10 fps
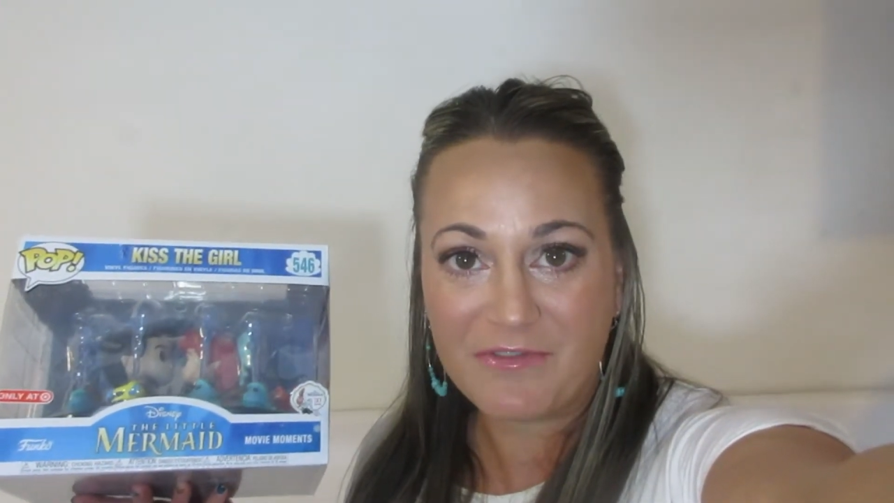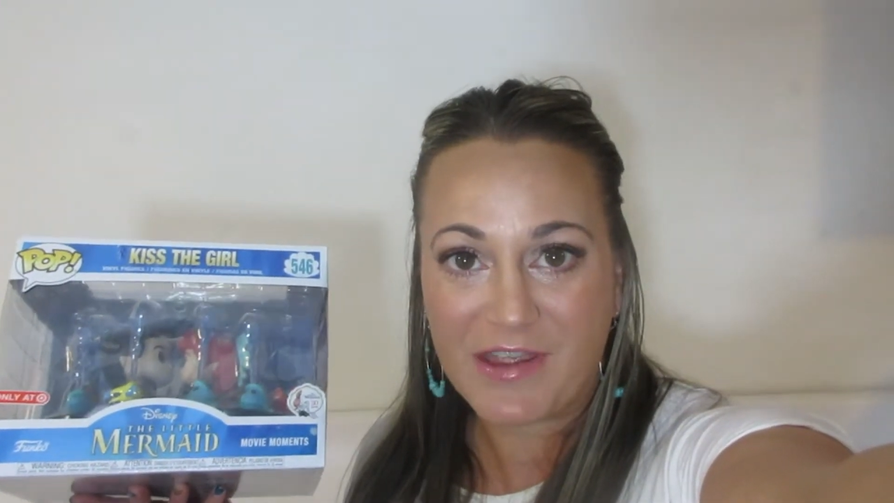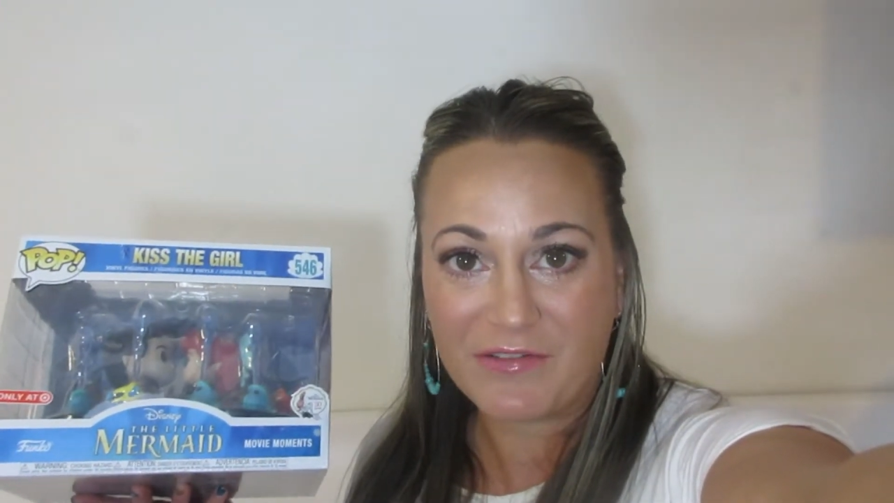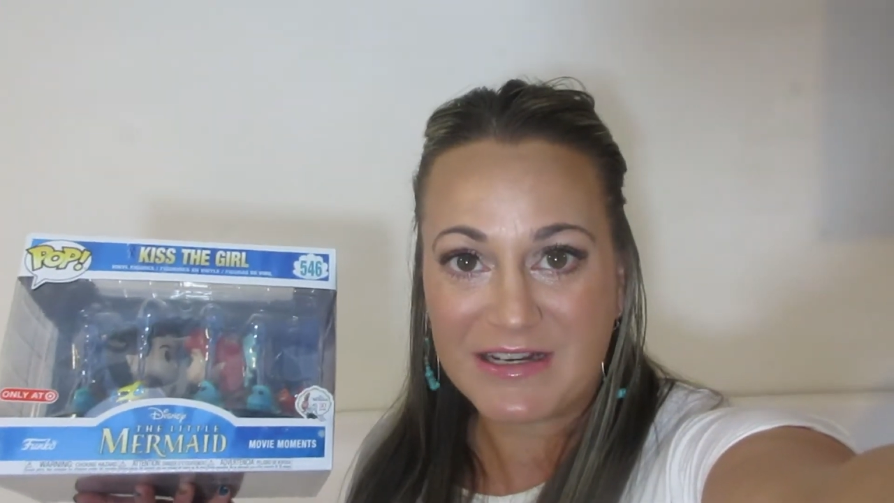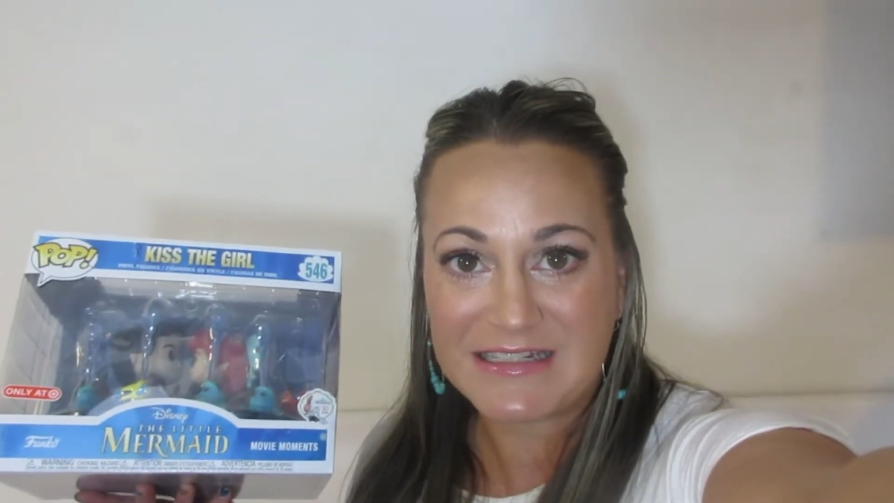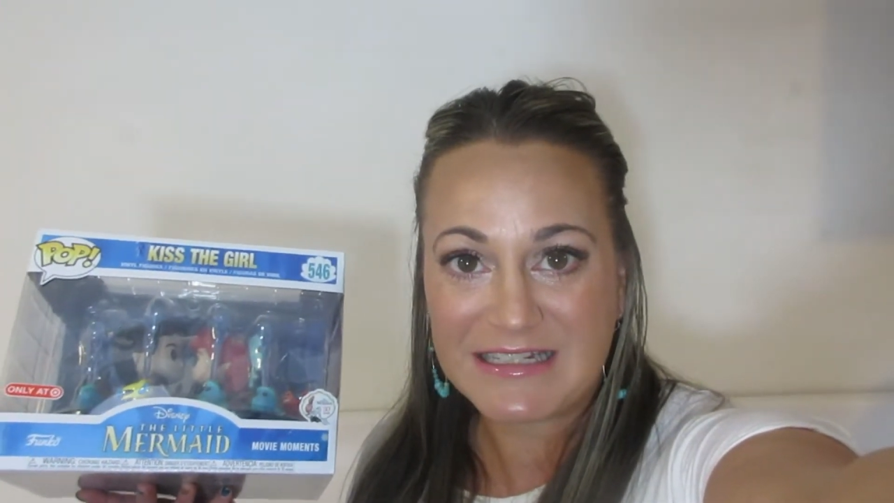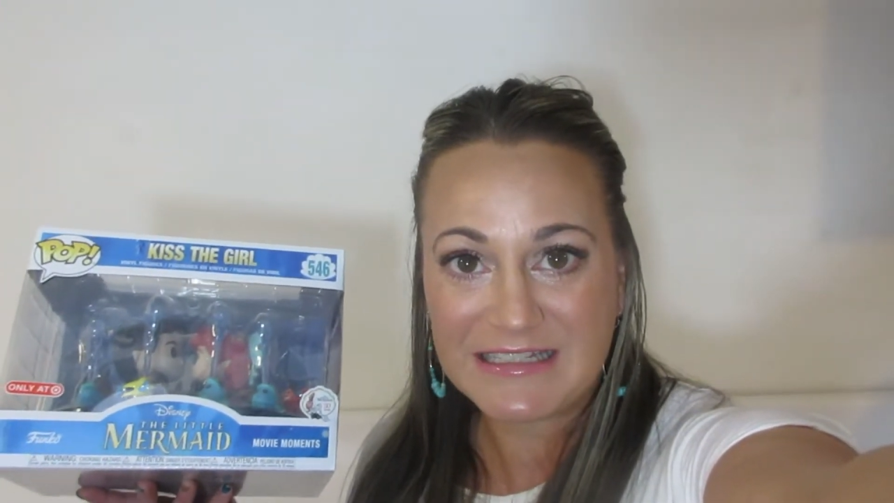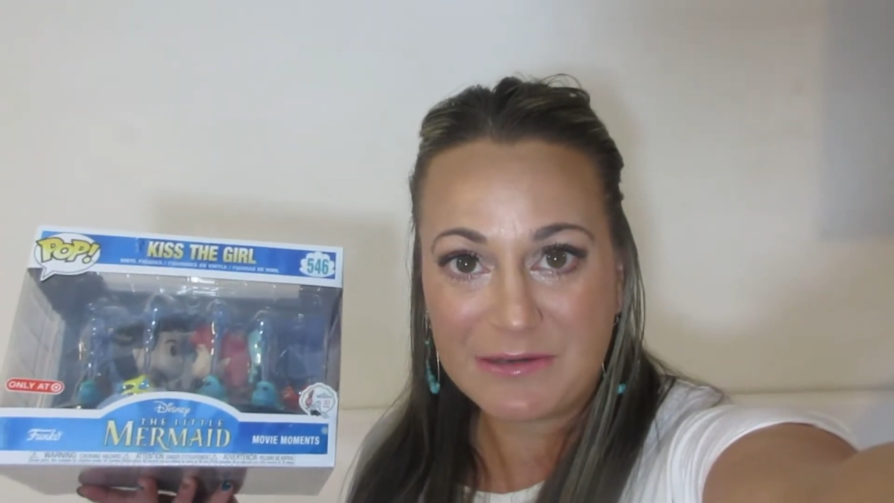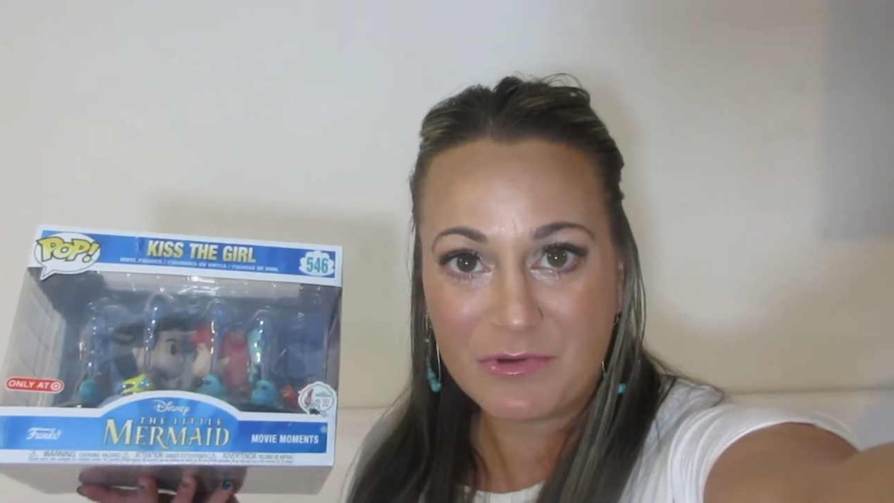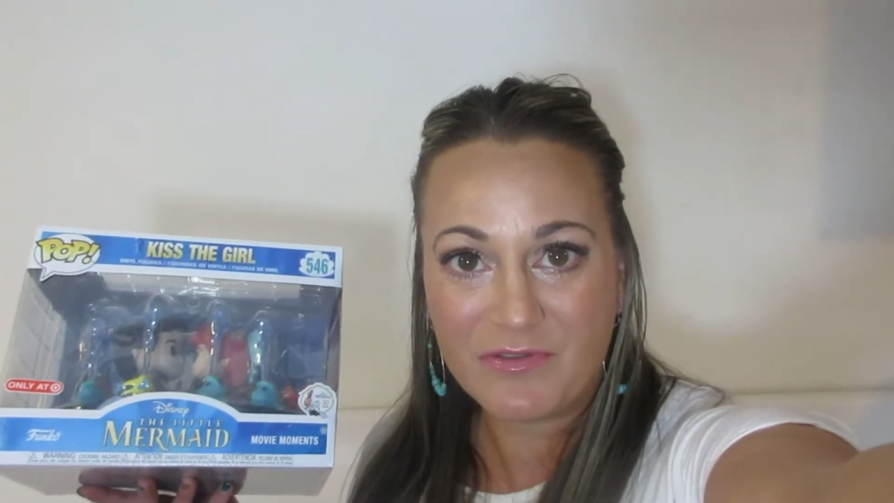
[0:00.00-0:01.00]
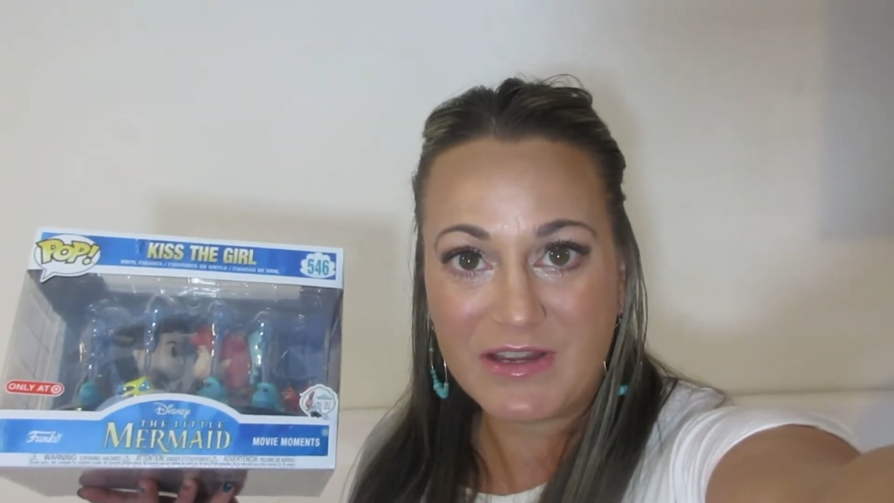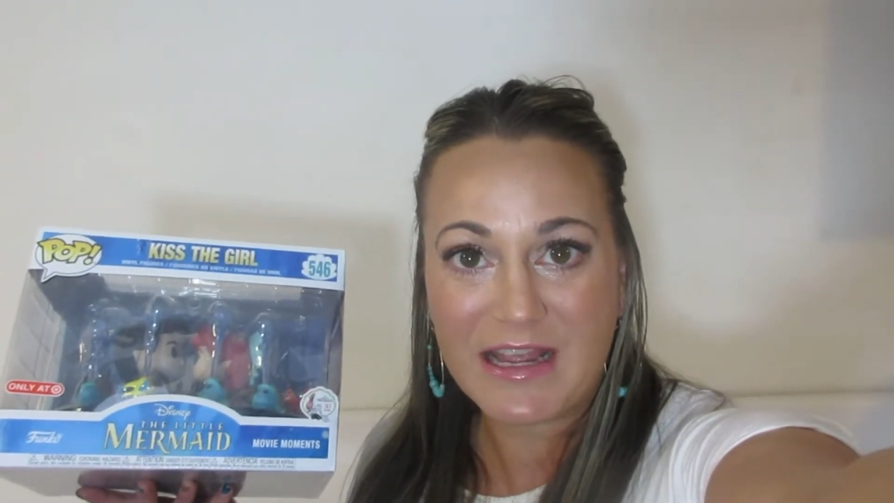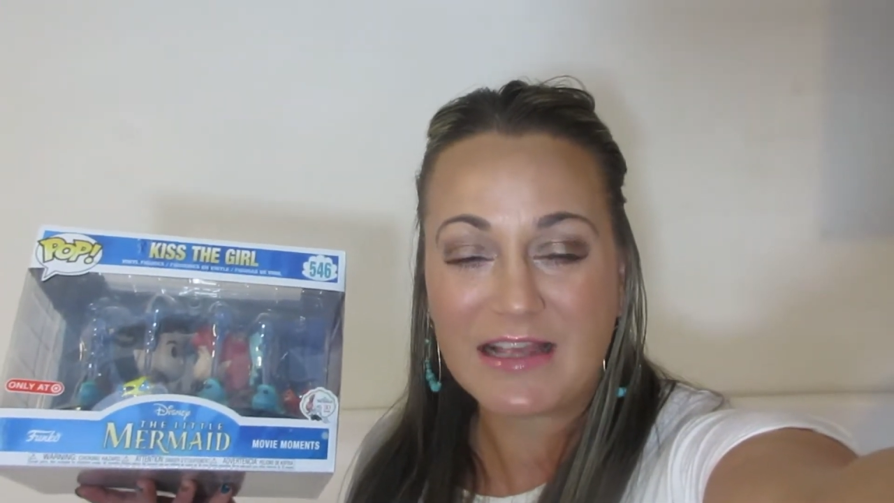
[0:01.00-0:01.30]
favorite Disney movie,